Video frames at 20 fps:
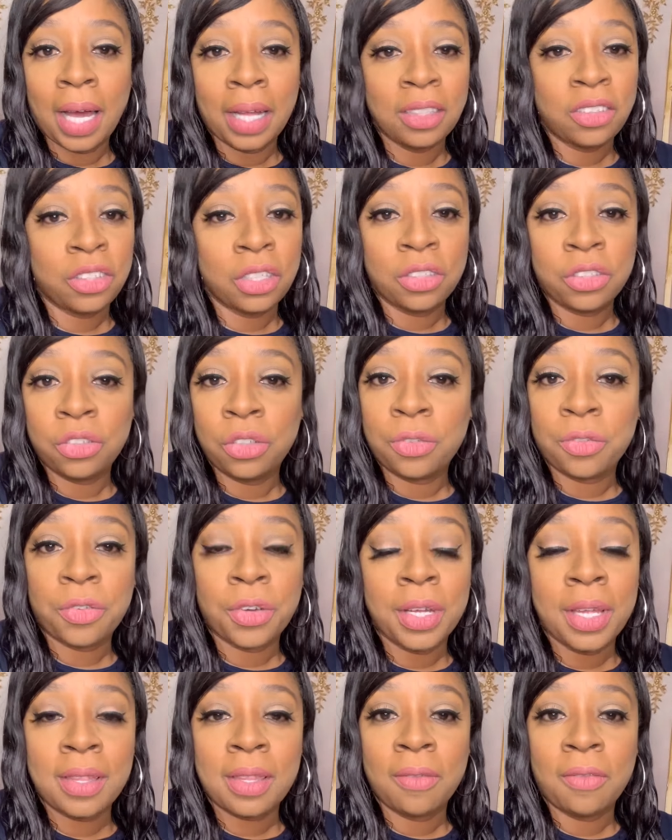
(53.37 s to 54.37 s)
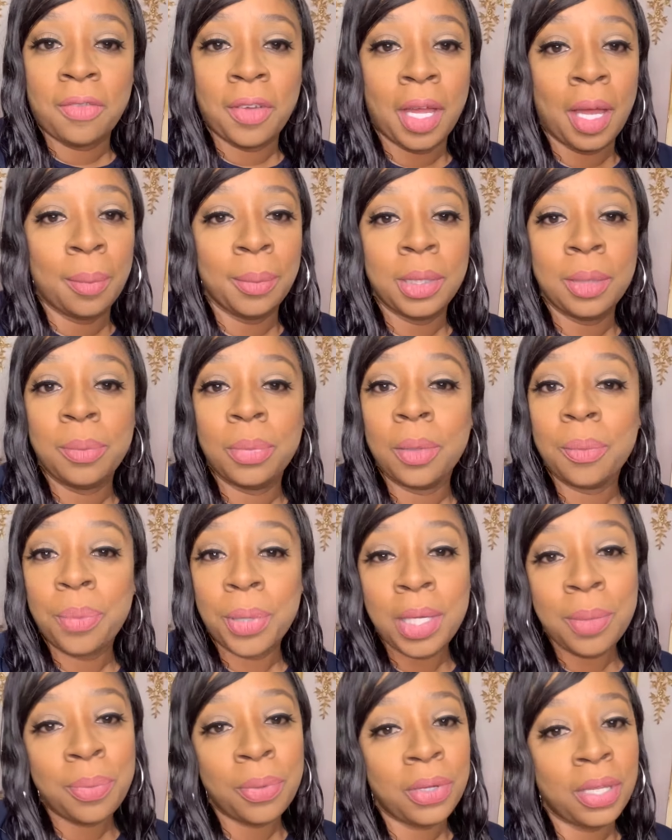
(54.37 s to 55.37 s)
not just your friends and family, but
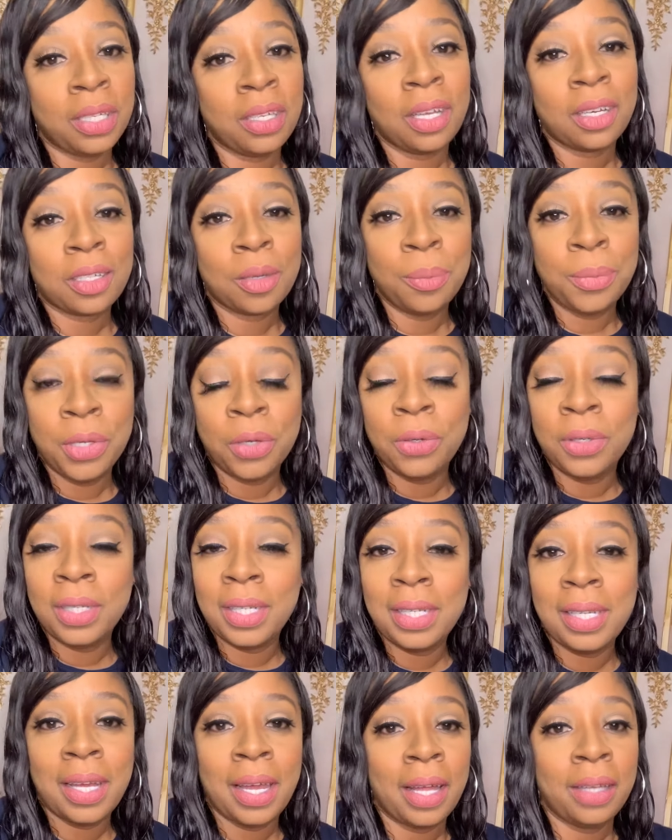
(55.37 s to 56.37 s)
people in the community.